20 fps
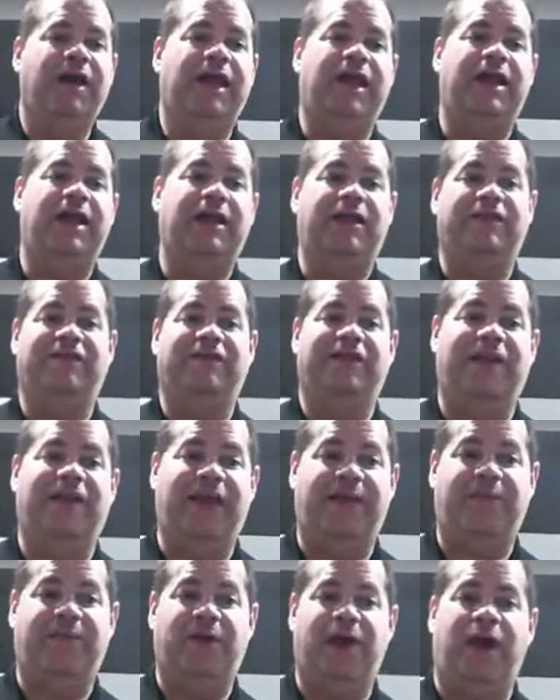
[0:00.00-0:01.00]
It is
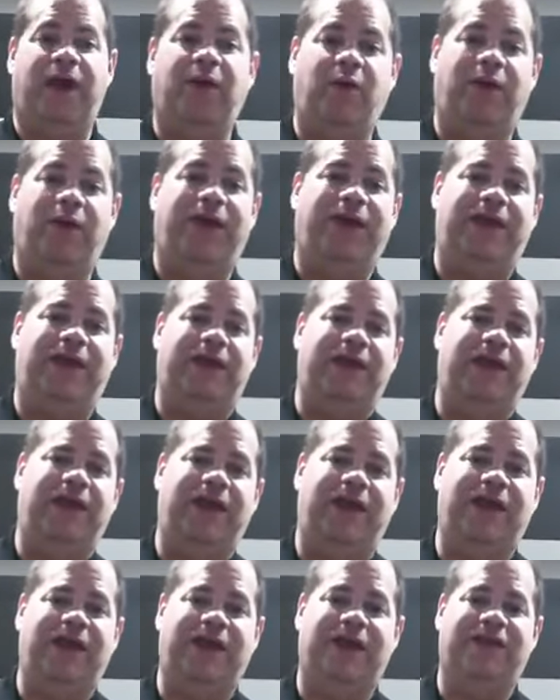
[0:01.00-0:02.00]
Labor Day week.
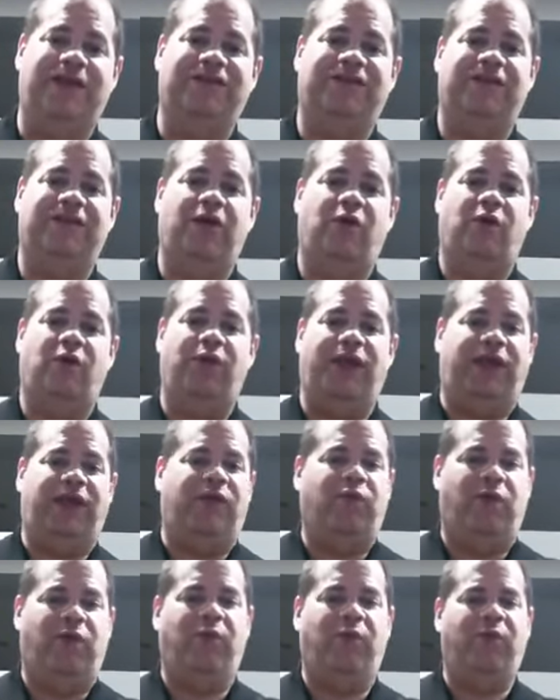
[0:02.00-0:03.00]
It is the
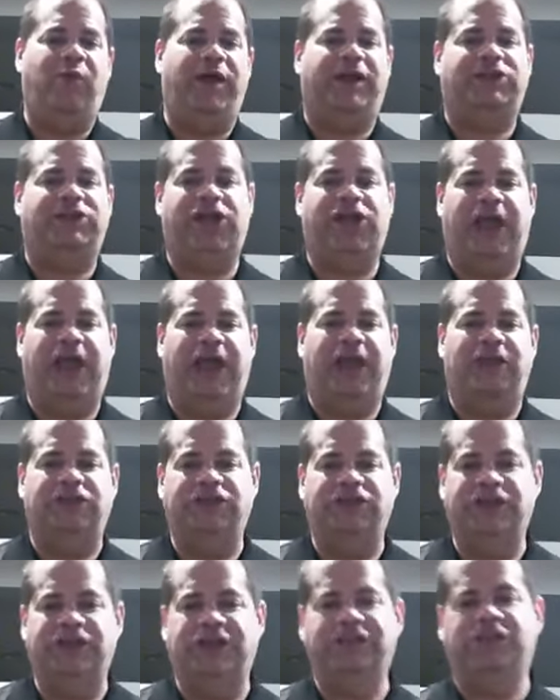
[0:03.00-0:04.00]
week where we
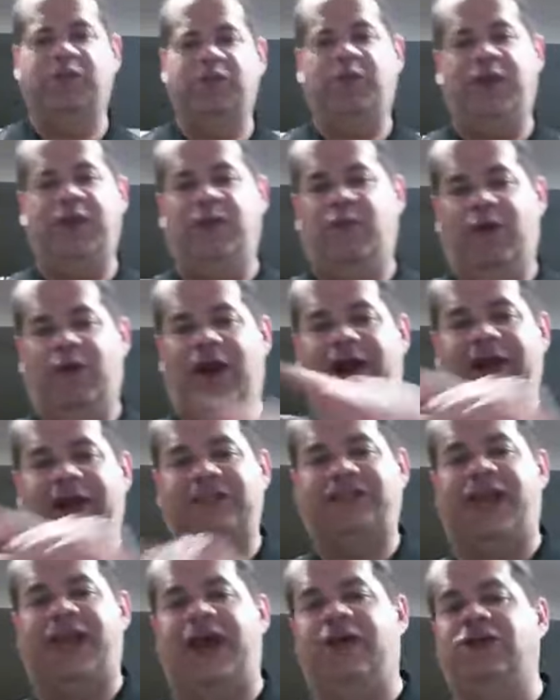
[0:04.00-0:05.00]
change. It is the week where I
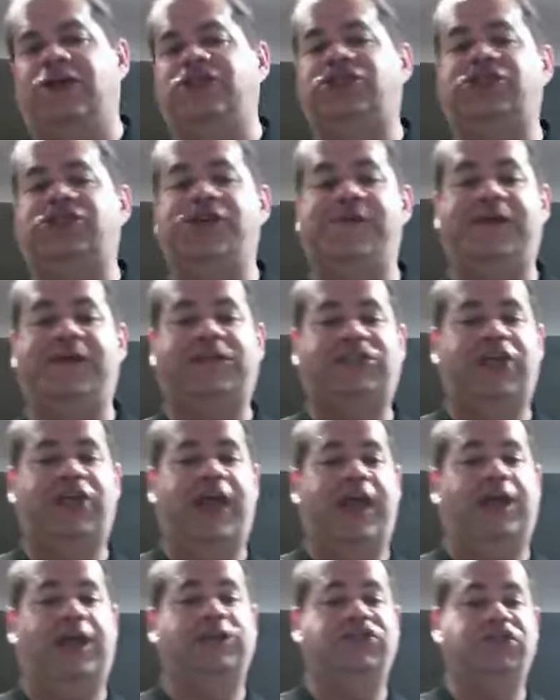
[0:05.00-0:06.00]
challenge you to
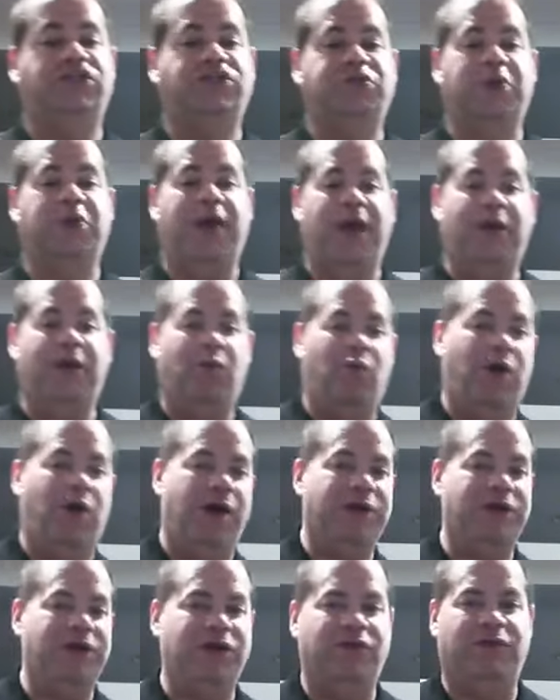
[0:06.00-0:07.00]
change and try
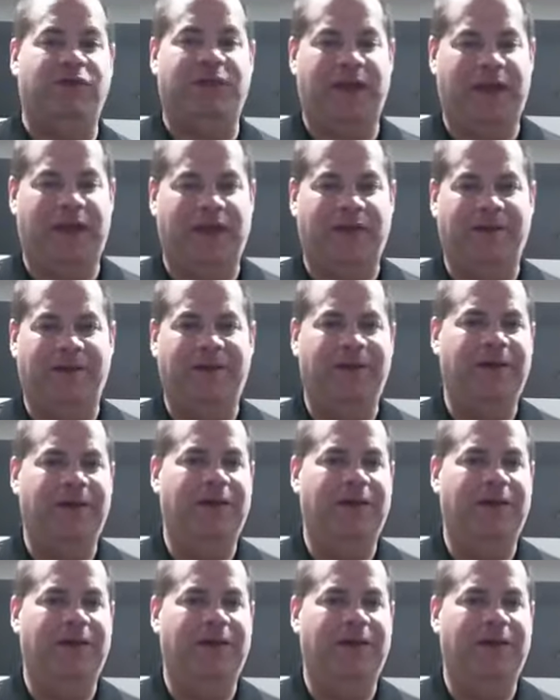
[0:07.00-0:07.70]
one new thing.